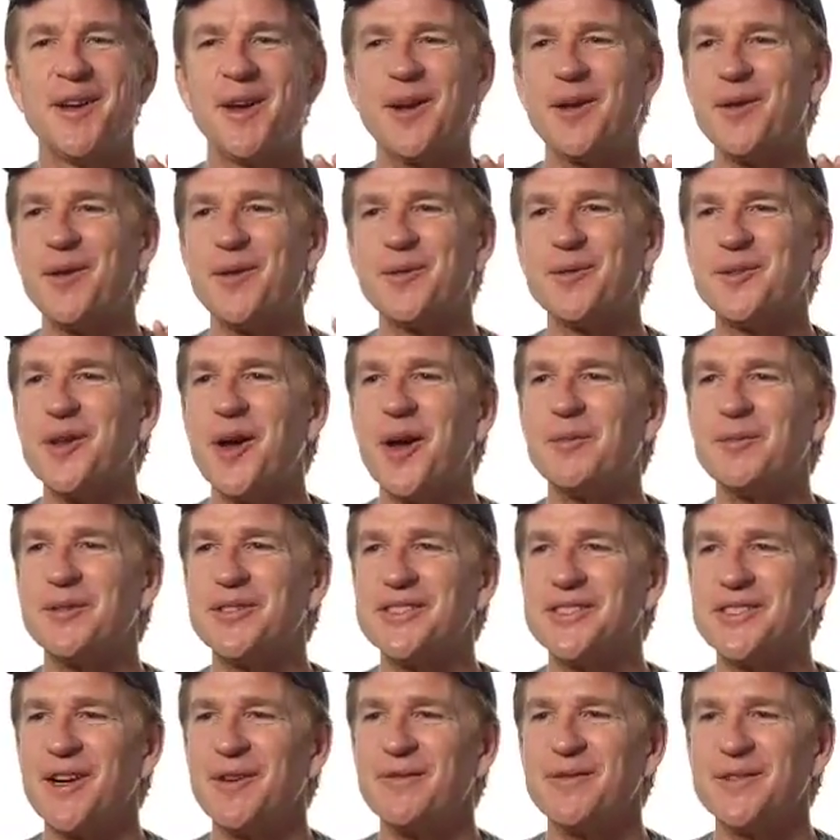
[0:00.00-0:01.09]
I don't know,
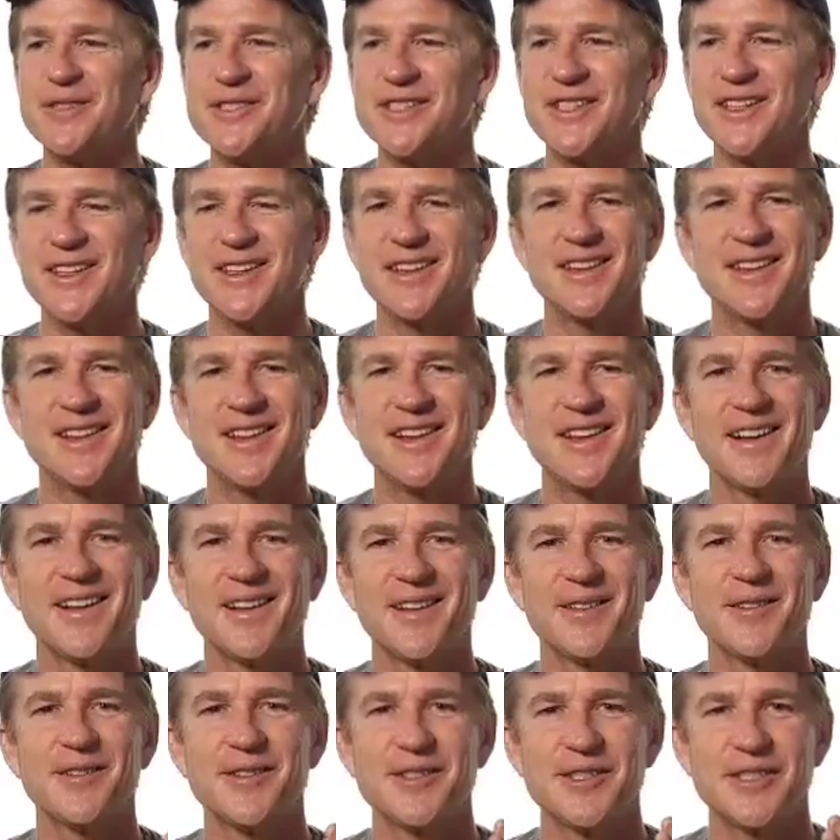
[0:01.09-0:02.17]
Thomas Jefferson
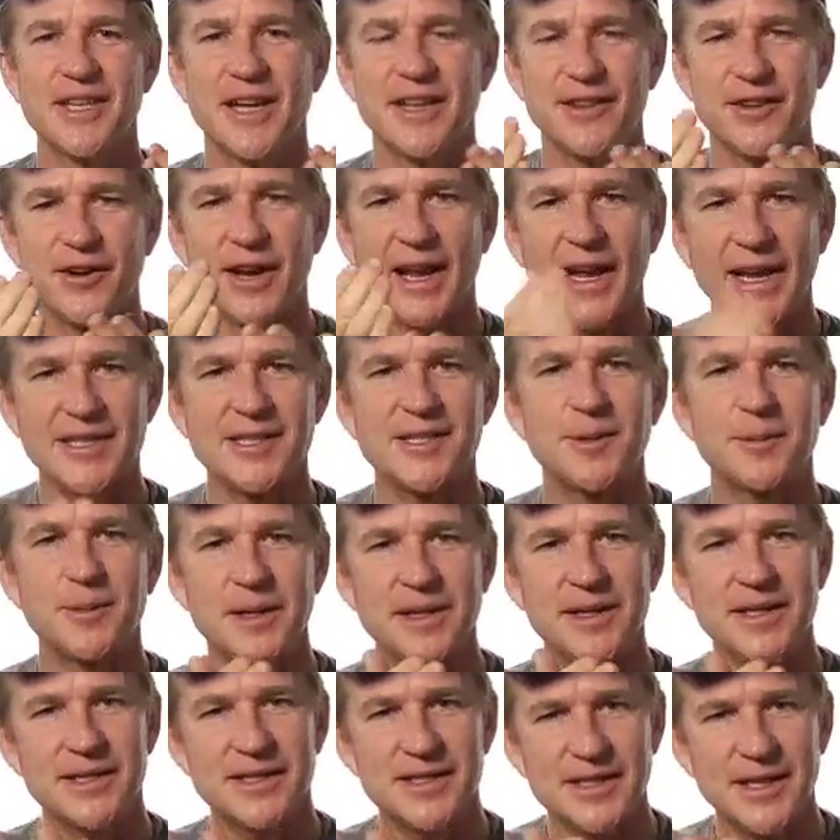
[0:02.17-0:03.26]
uh, said there has to
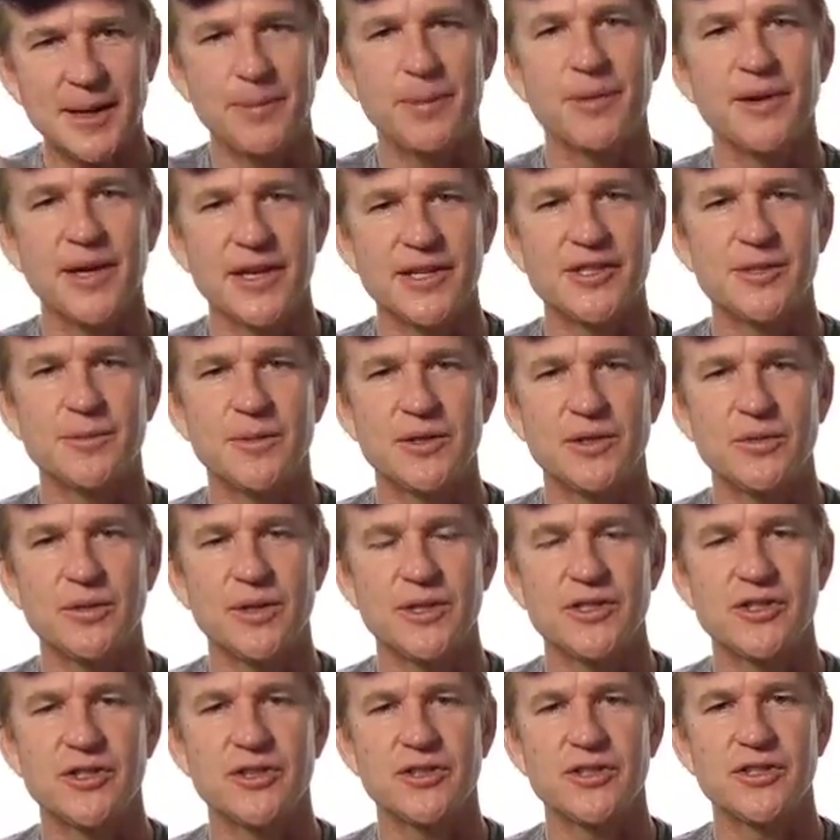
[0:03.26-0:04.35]
be this separation
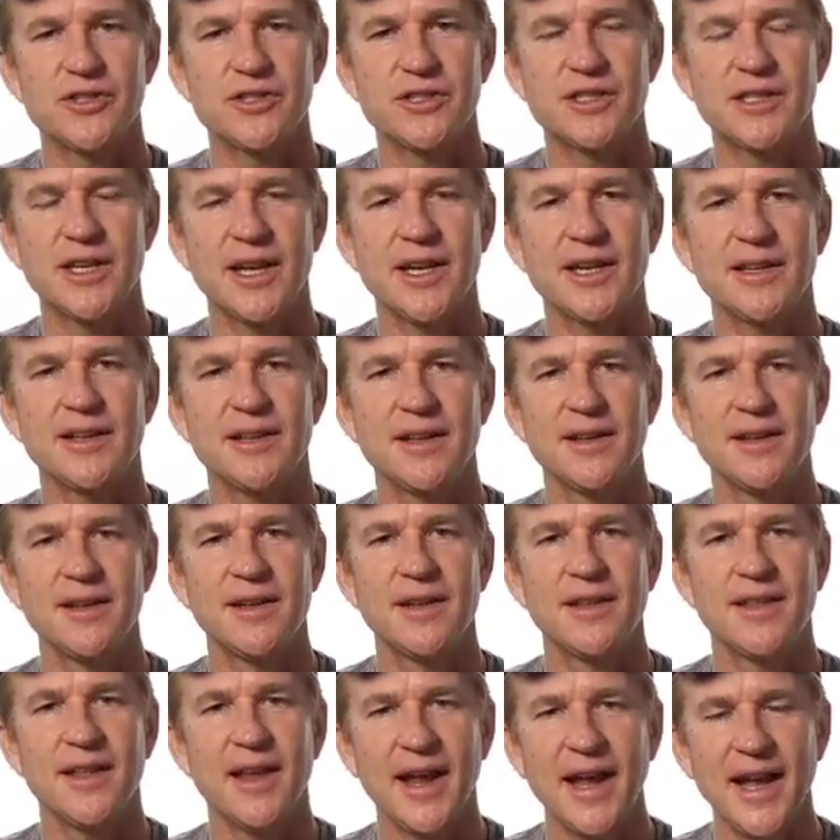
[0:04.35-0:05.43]
between church and state.
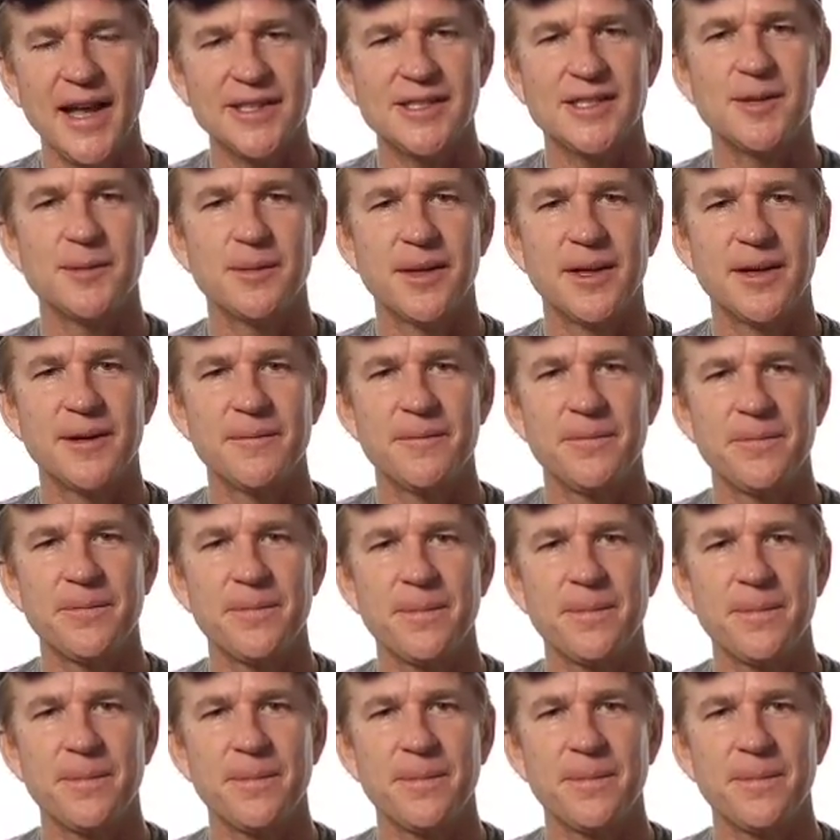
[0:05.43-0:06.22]
There has to be.